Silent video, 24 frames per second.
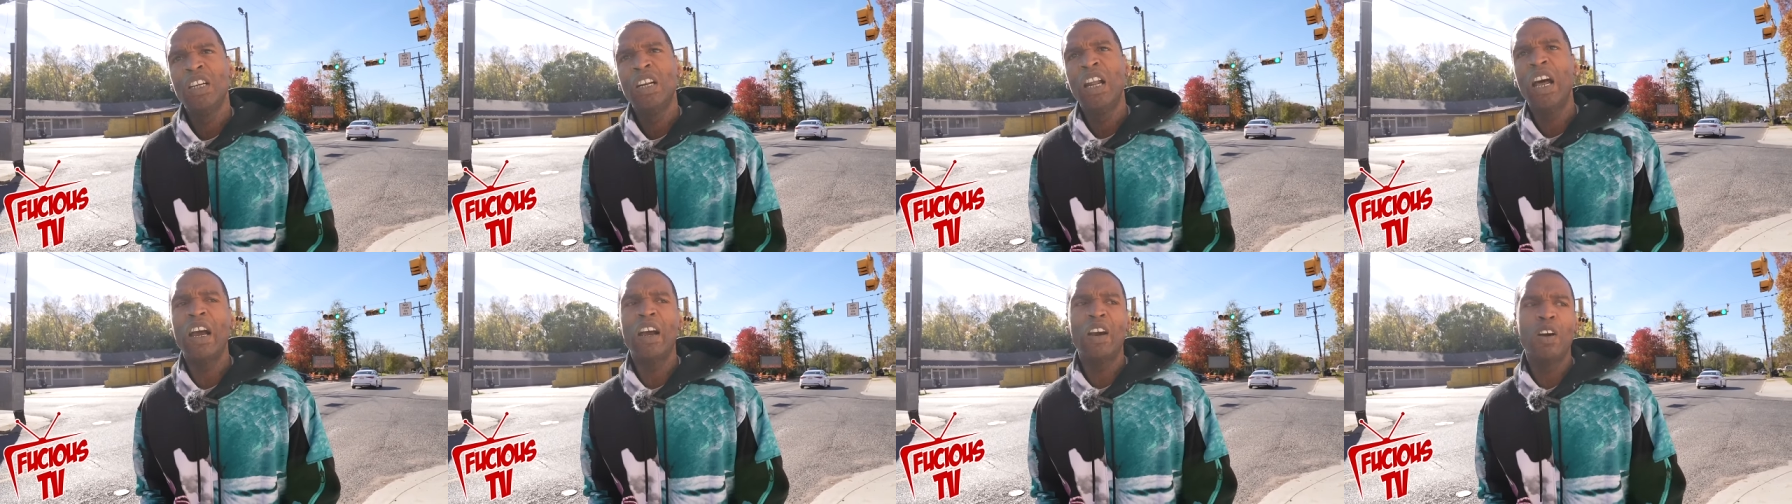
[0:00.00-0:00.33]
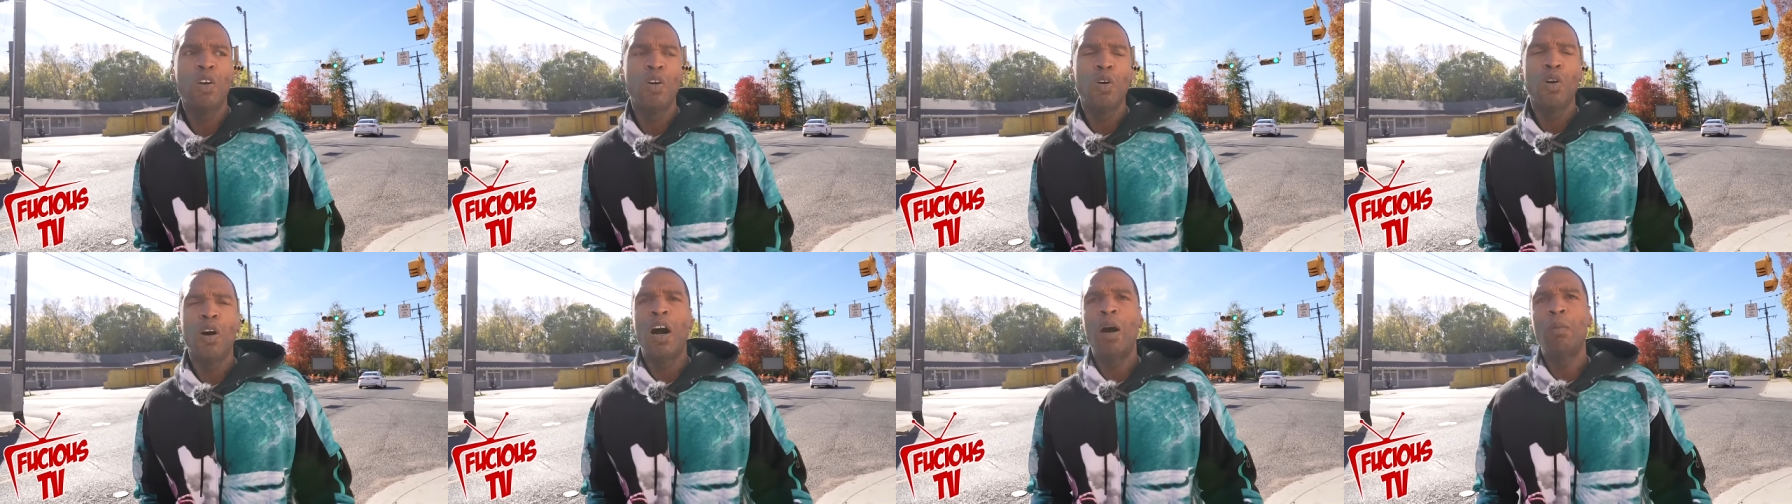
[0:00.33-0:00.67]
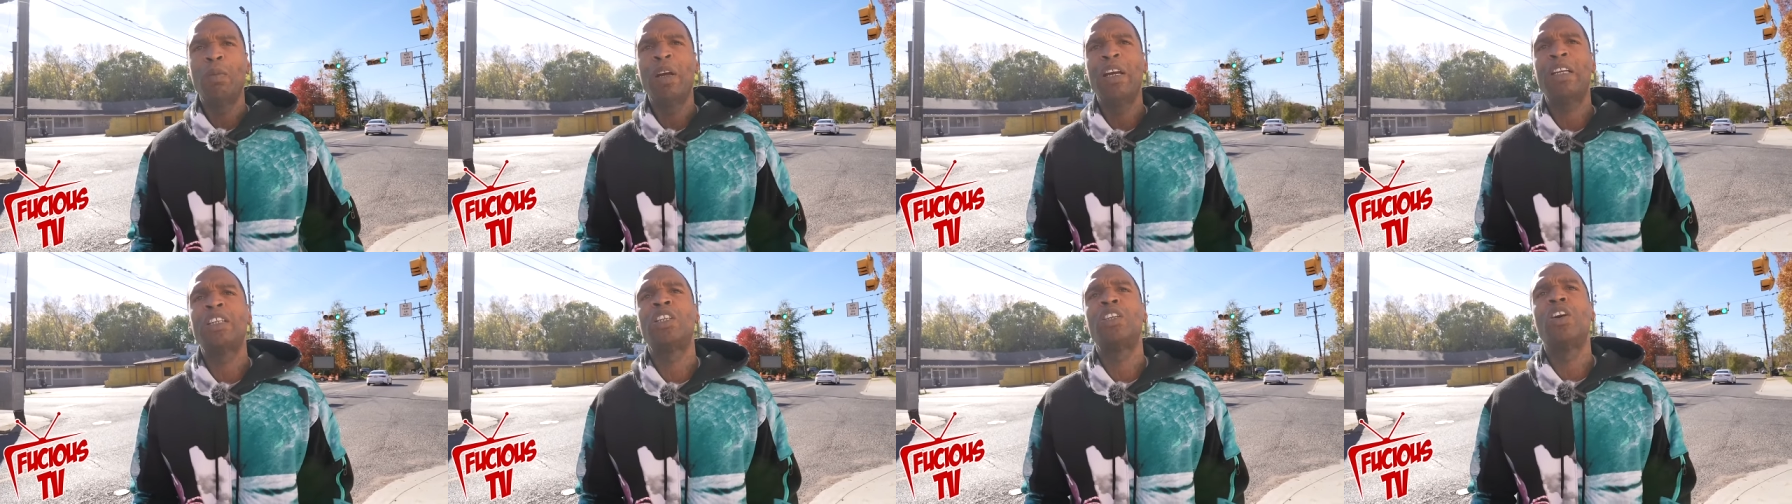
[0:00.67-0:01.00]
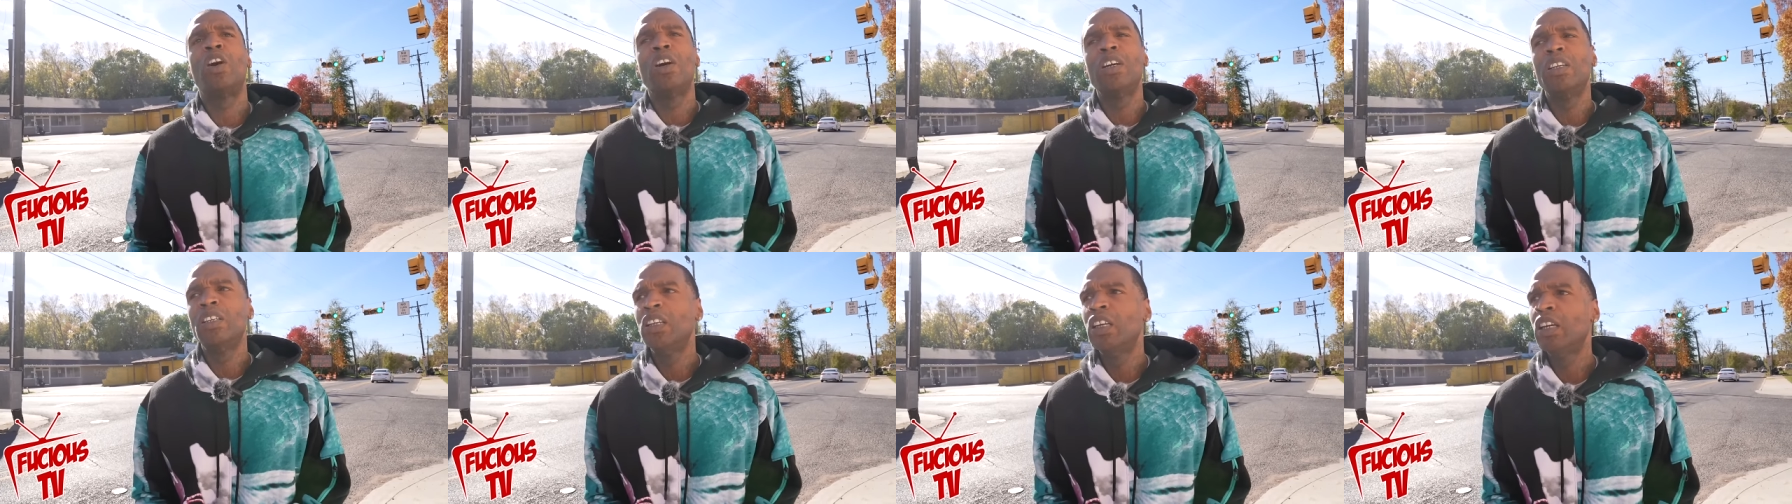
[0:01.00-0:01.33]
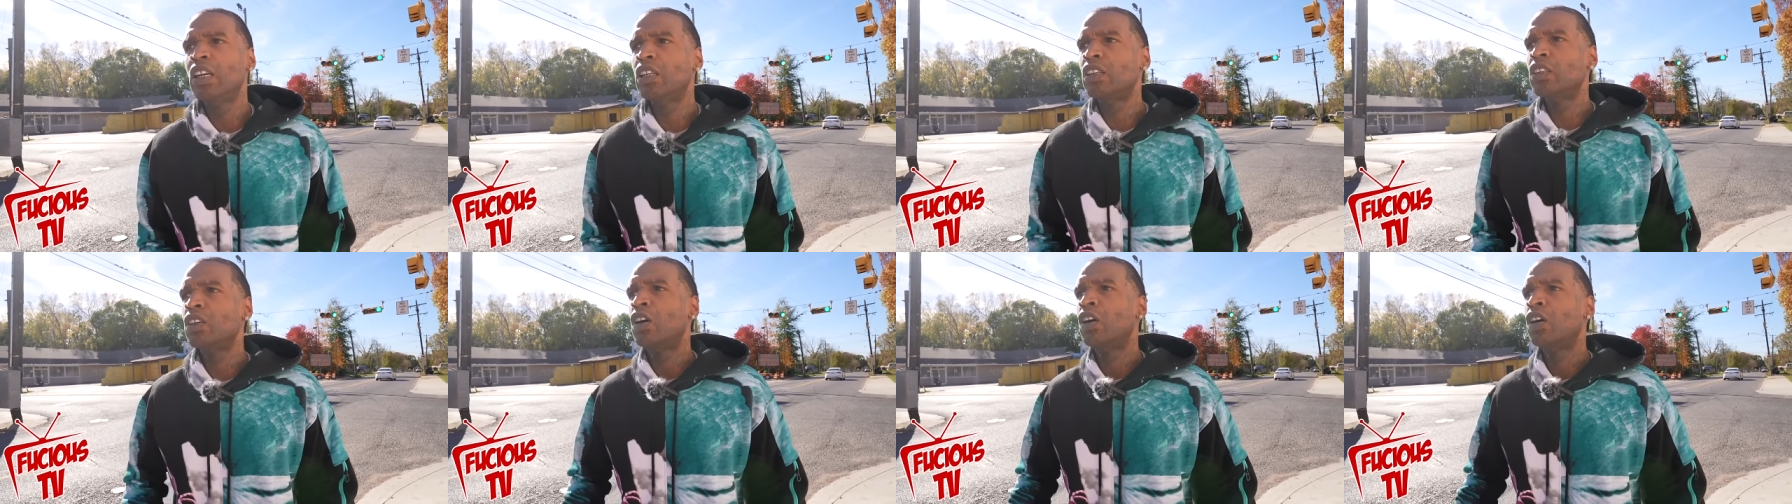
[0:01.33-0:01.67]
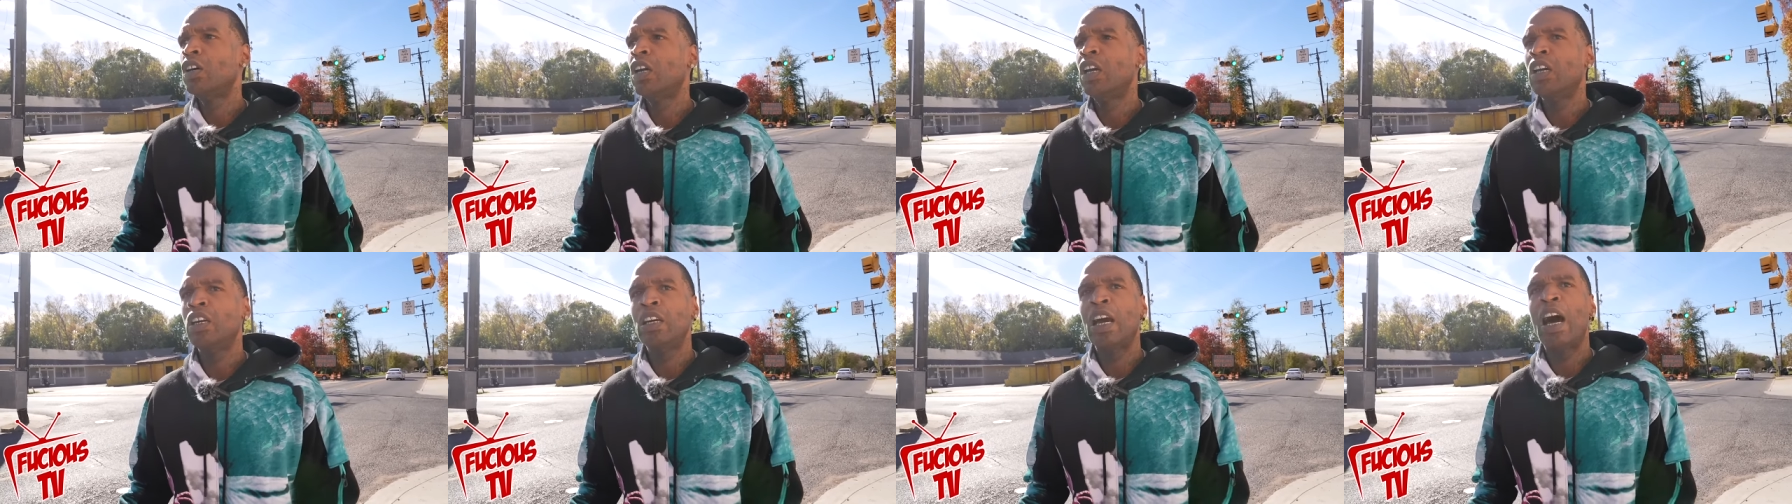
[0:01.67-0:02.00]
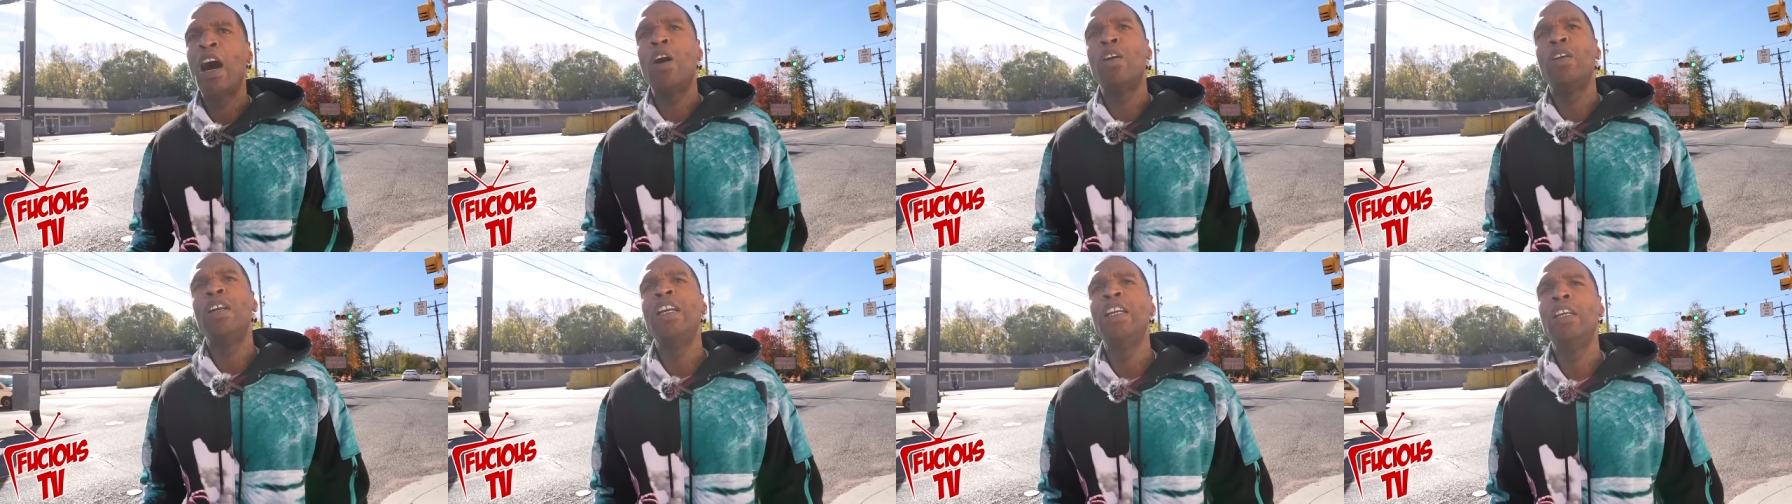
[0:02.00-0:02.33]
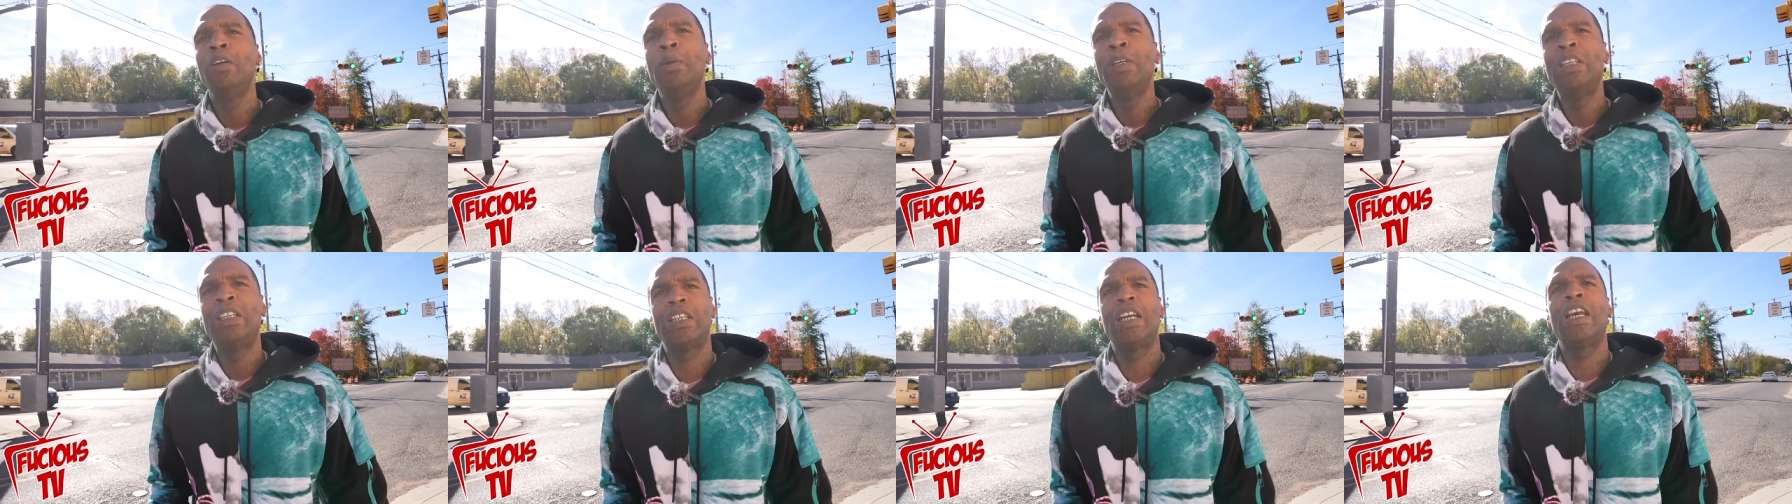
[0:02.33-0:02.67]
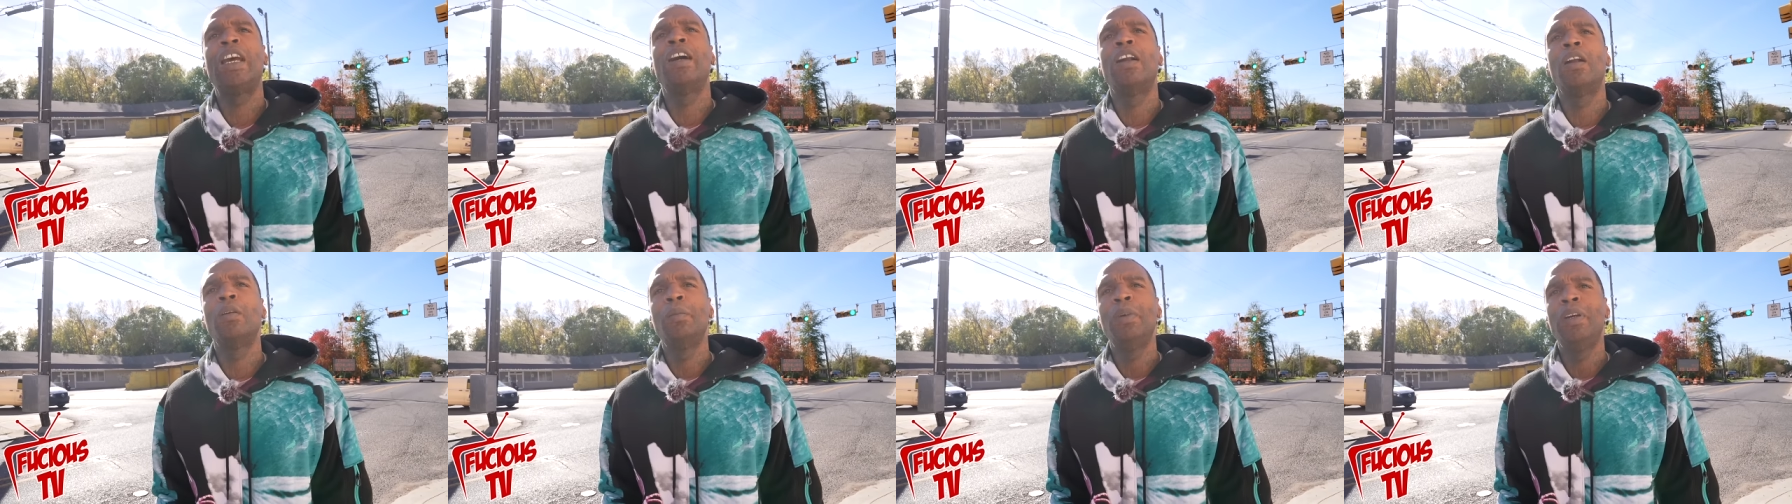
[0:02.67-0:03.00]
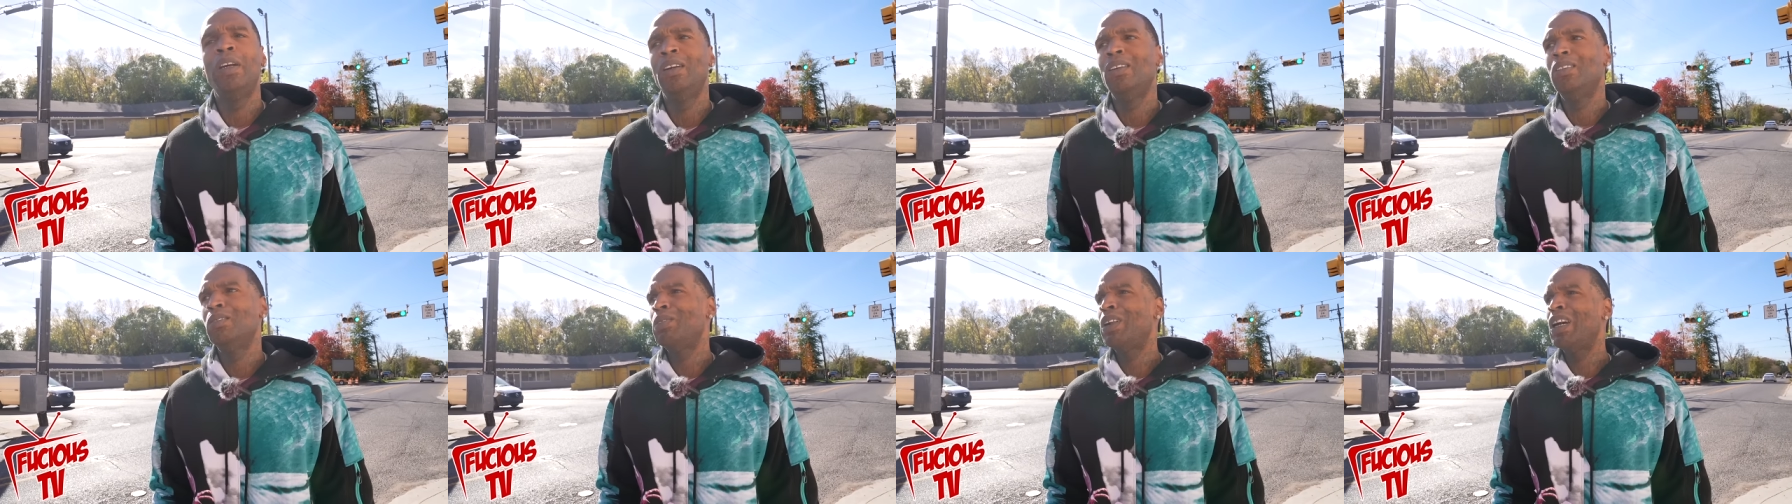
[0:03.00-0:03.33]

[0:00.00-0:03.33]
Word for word: Like, oh, I'm extorting niggas, or y'all need to be scared of me.